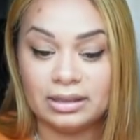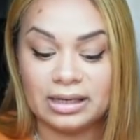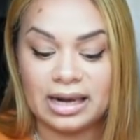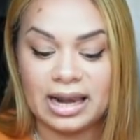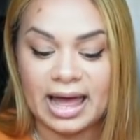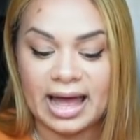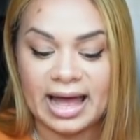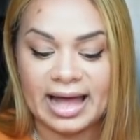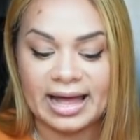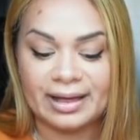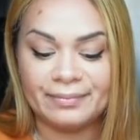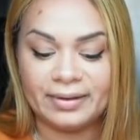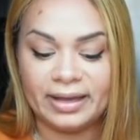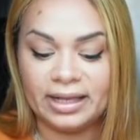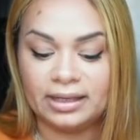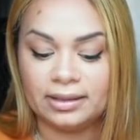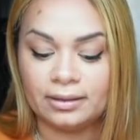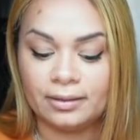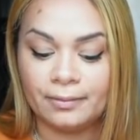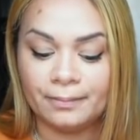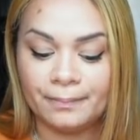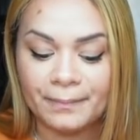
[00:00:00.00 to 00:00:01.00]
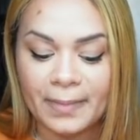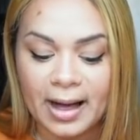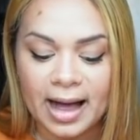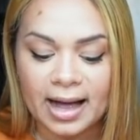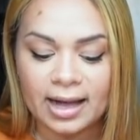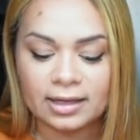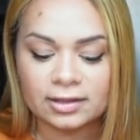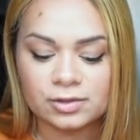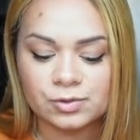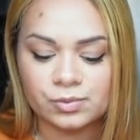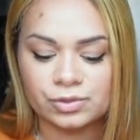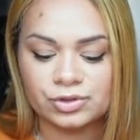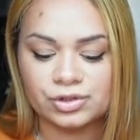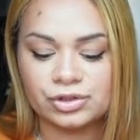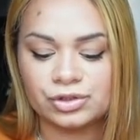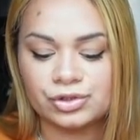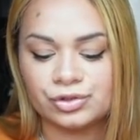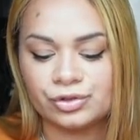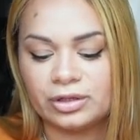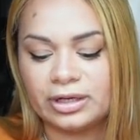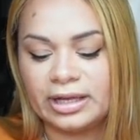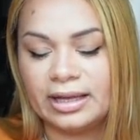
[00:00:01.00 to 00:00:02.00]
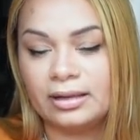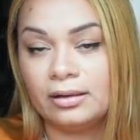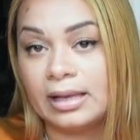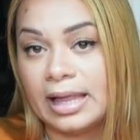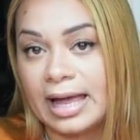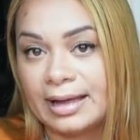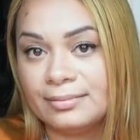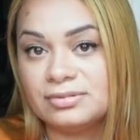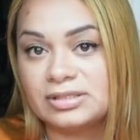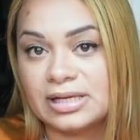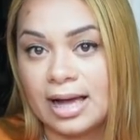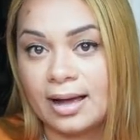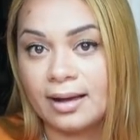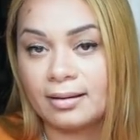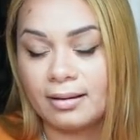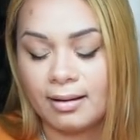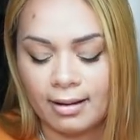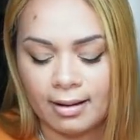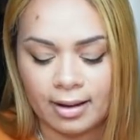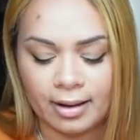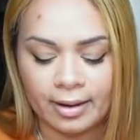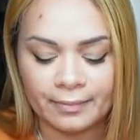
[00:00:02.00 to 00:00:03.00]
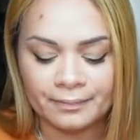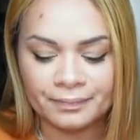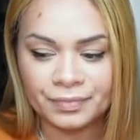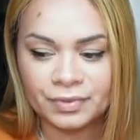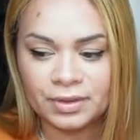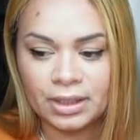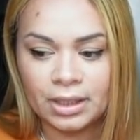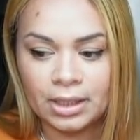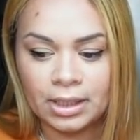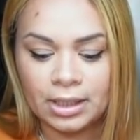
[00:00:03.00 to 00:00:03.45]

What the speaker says: Lab in a box, which is yournaillab.com.